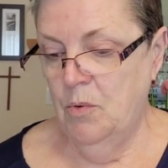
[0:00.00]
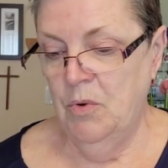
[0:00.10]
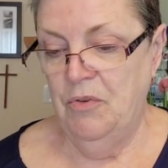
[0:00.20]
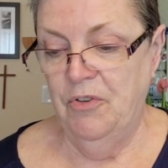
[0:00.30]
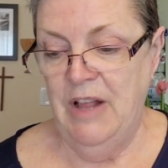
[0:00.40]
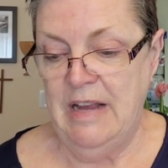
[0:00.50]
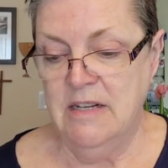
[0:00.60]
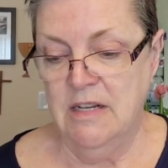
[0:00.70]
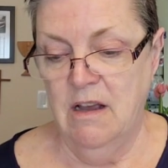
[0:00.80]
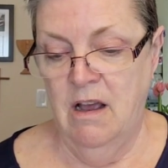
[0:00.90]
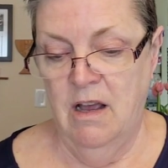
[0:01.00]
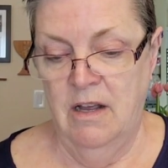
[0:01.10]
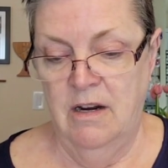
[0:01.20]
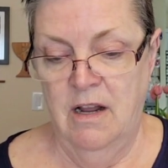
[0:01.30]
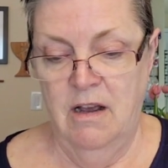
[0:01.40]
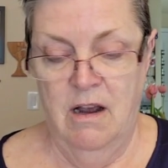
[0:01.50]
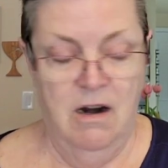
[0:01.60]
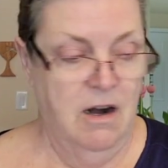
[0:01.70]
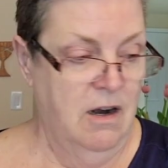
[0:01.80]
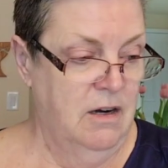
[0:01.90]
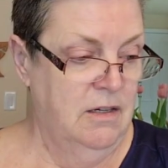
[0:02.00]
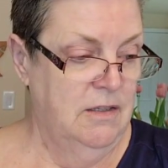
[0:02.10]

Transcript: reflect on our